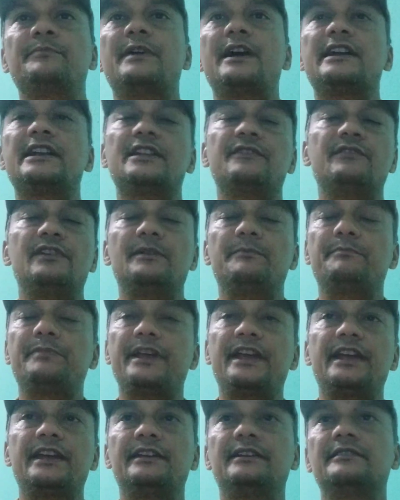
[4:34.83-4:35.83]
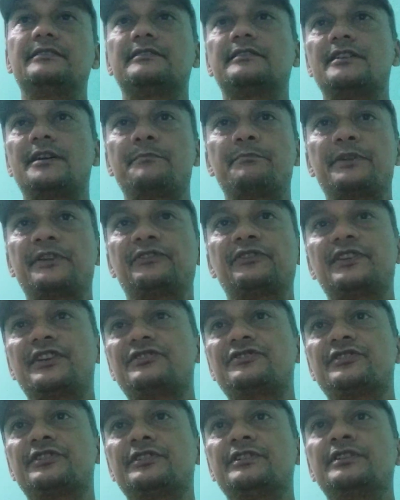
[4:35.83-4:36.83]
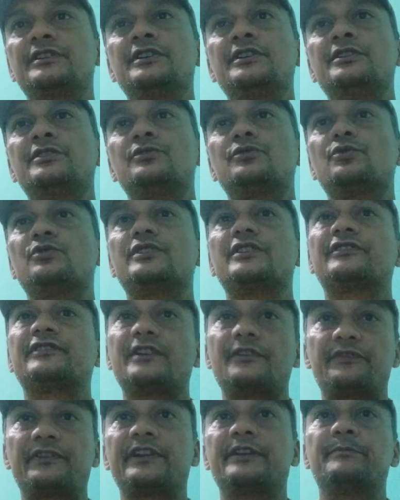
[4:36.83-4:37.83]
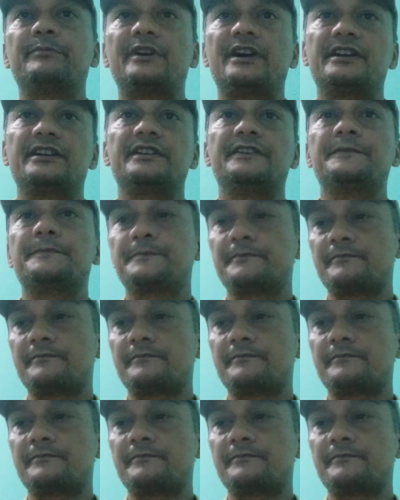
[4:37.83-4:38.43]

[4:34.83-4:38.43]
party will pay compensation to the suffering party.